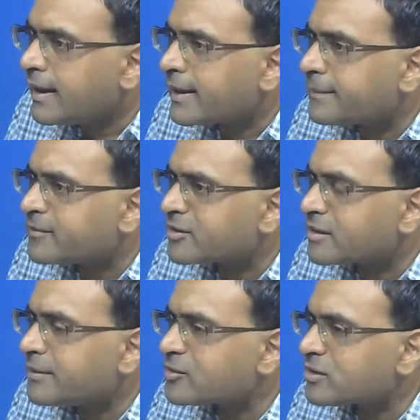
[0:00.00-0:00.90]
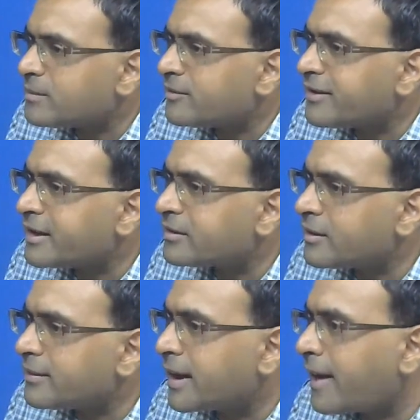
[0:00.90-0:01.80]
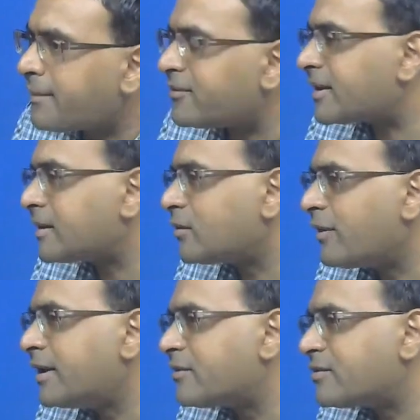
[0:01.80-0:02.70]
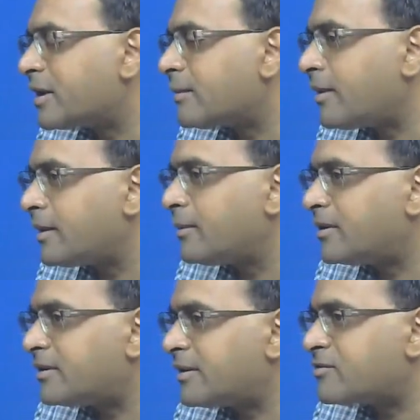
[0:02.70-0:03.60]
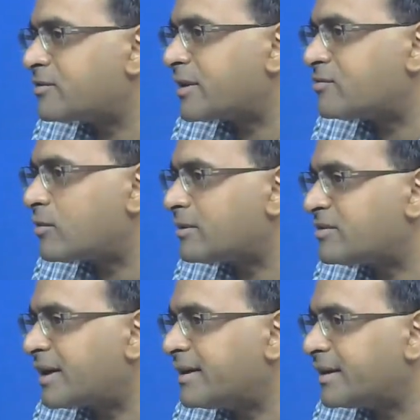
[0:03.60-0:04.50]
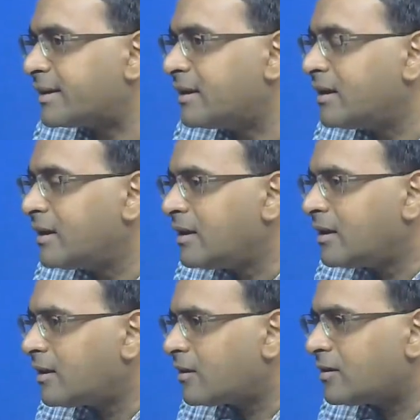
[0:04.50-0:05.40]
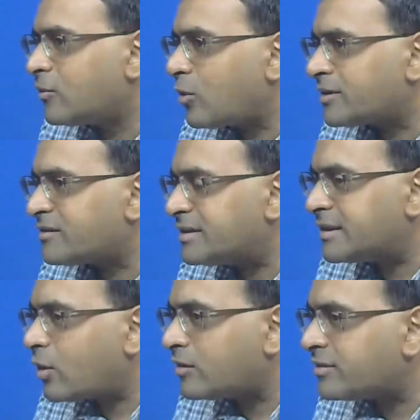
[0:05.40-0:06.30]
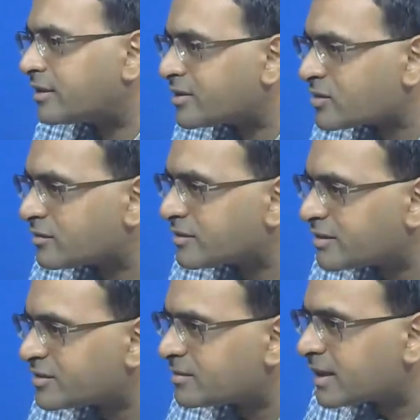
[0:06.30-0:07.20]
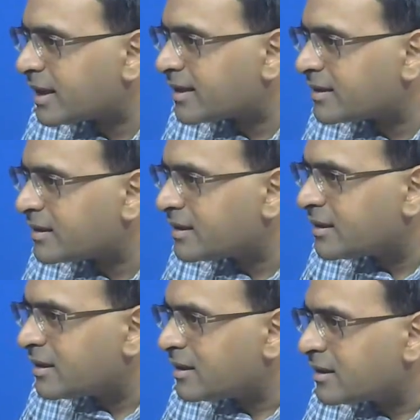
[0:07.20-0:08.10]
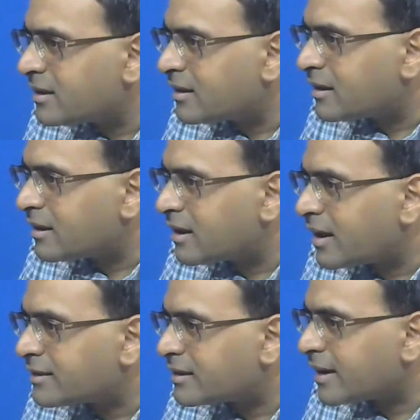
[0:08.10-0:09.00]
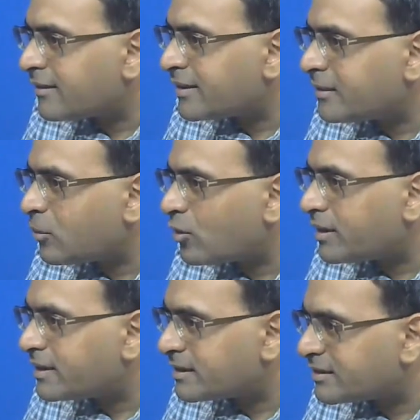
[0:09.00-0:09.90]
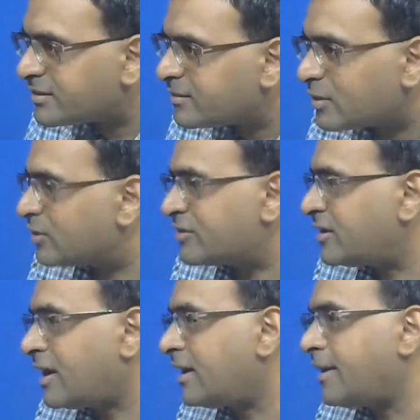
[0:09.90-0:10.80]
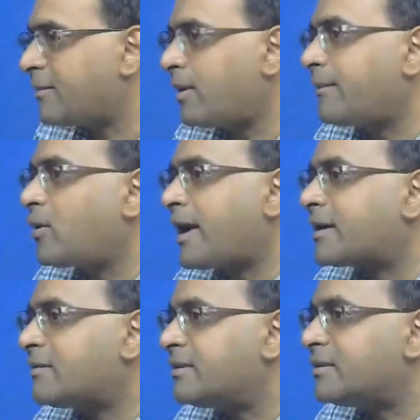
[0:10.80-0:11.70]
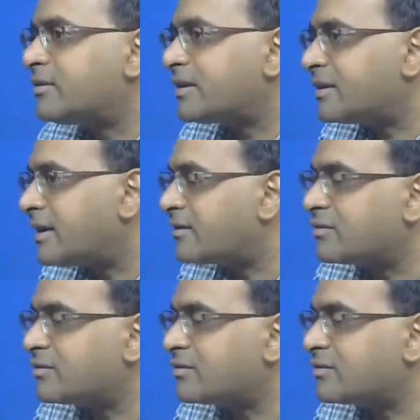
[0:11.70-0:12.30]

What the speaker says: Adaptive technique based on Hilbert. Adaptive technique, where is this Hilbert transform residing? What is the configuration of the system like? I think I'll need more details because I'm not active in this area.